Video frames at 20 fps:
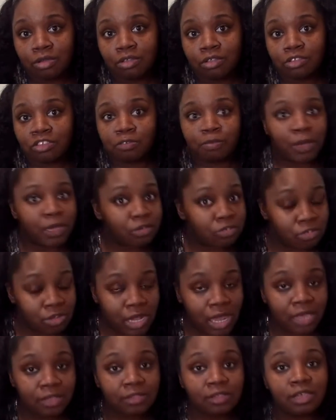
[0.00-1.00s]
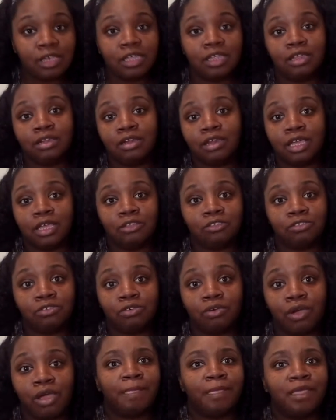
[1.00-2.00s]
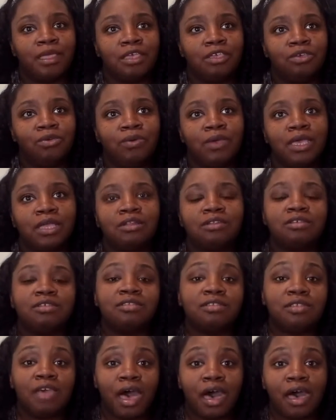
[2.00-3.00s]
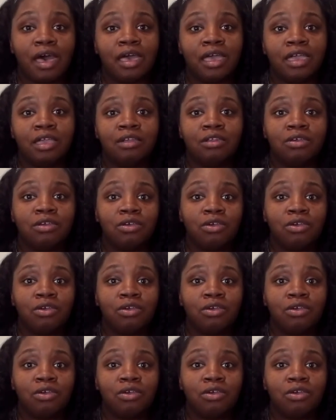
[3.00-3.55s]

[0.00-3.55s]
specializing in Instagram. You can decide